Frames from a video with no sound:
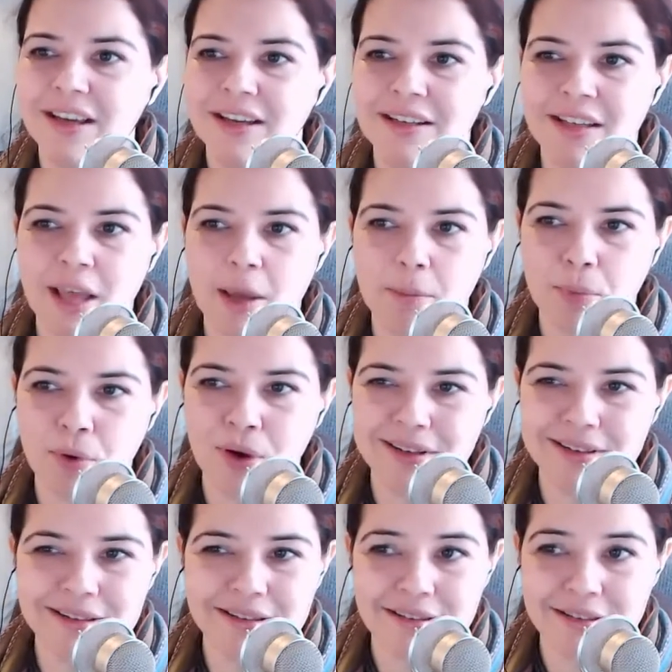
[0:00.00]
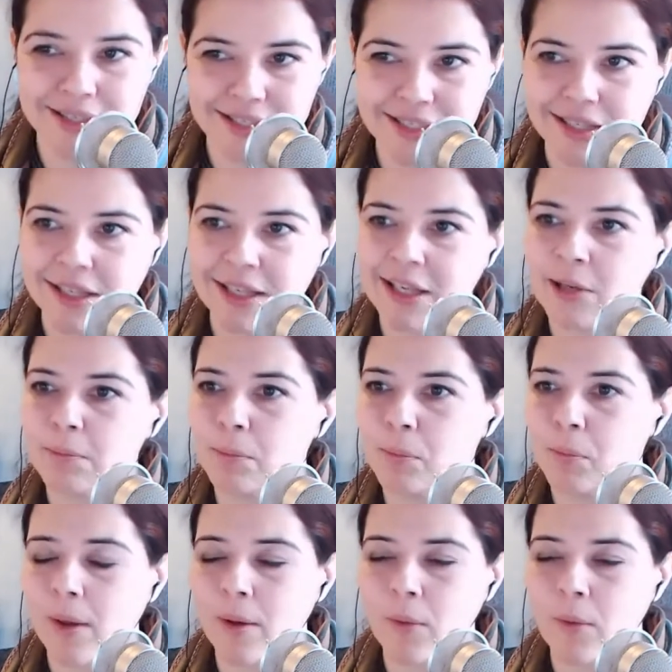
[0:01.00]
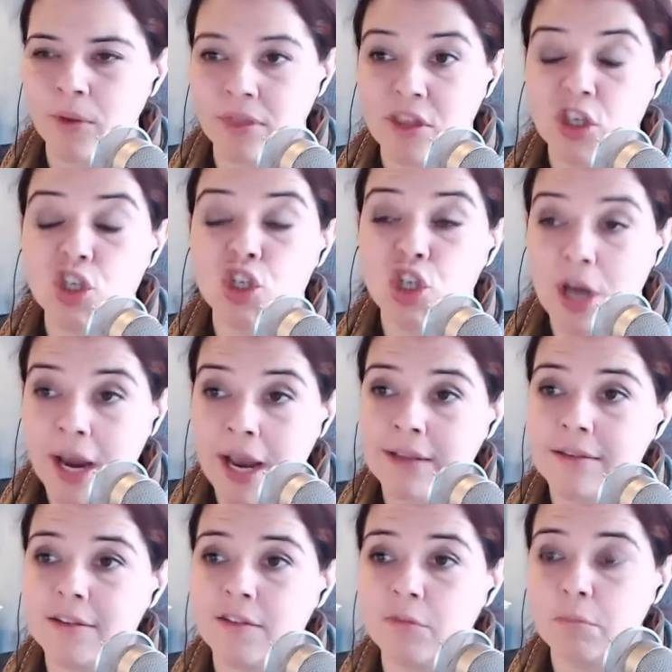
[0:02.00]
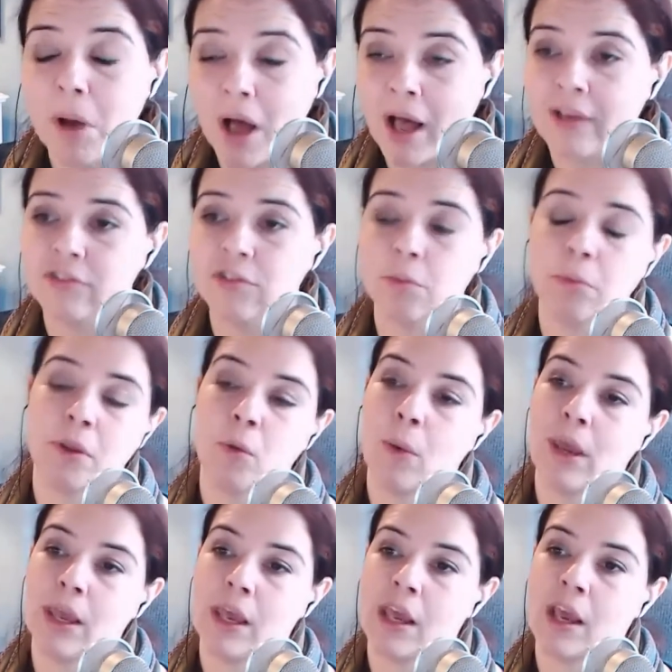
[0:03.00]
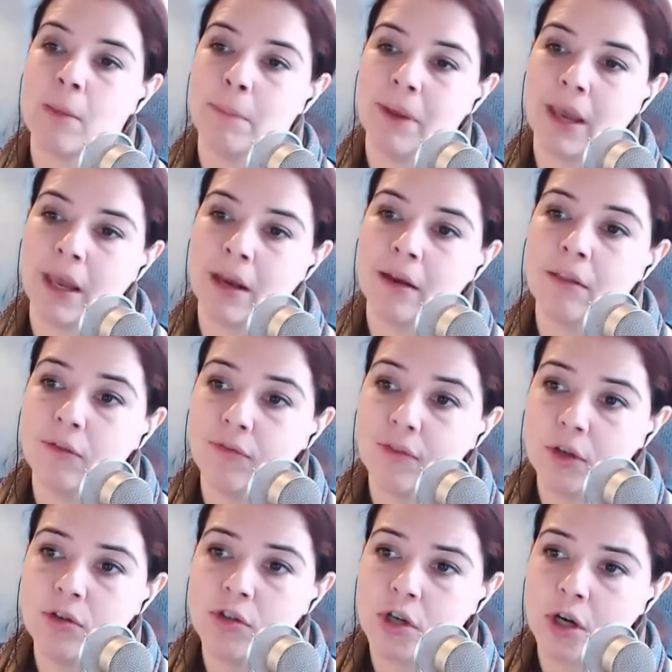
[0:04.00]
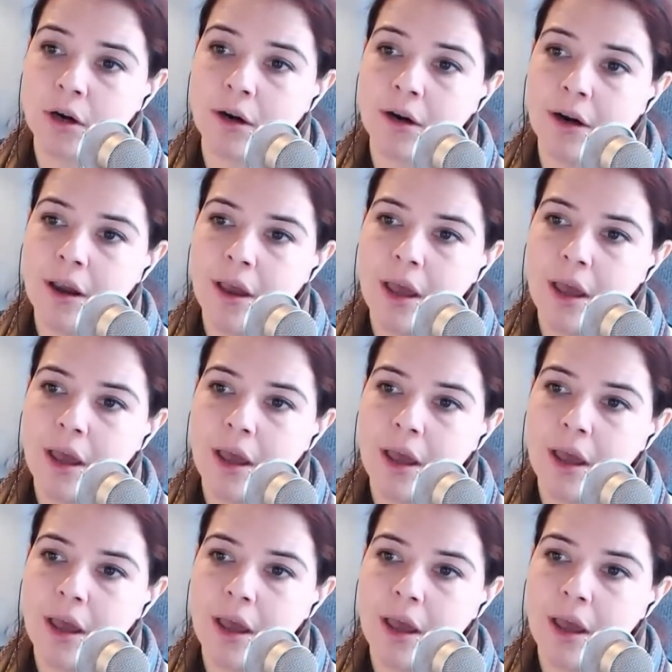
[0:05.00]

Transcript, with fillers: to get put to sleep with the chance of possibly waking up again in the future.